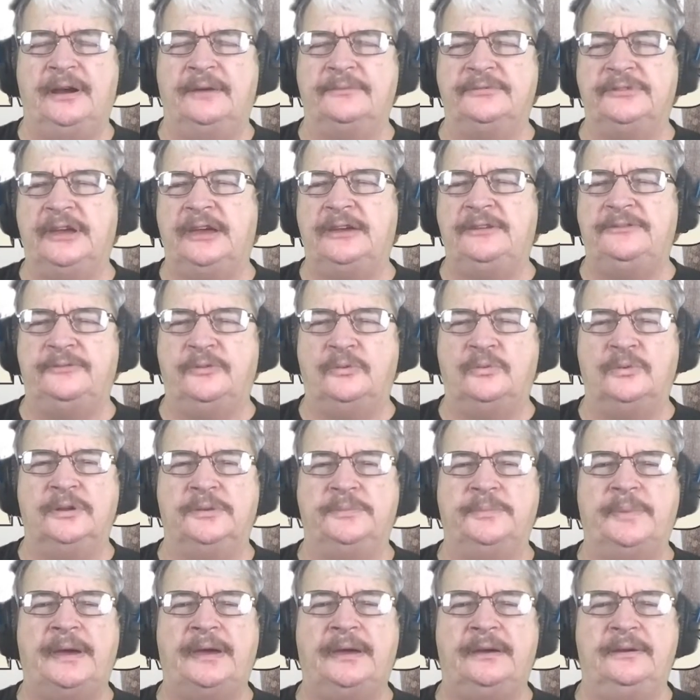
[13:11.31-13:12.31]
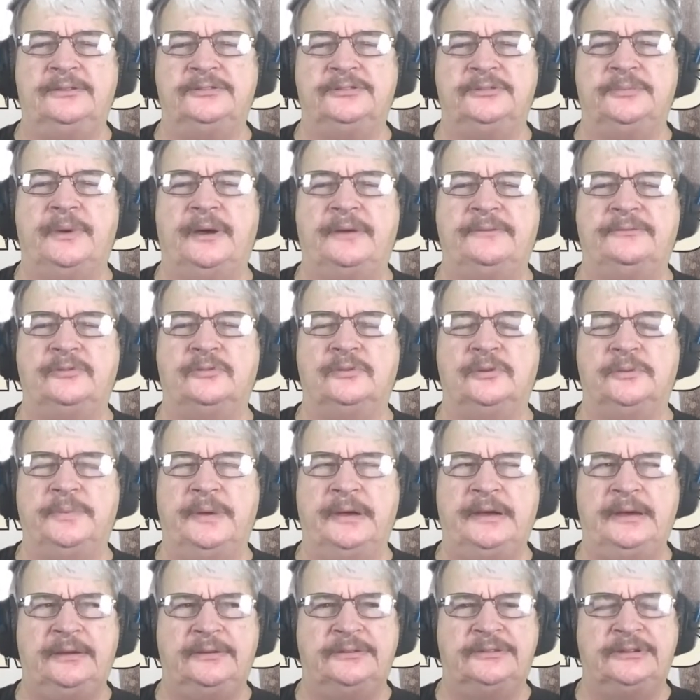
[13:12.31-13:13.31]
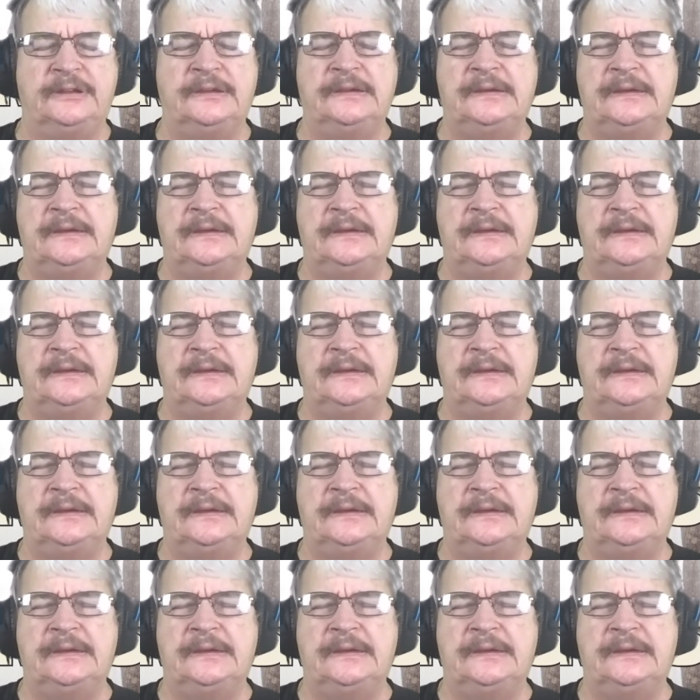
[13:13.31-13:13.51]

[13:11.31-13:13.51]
I've gained 40 pounds, about 40 pounds.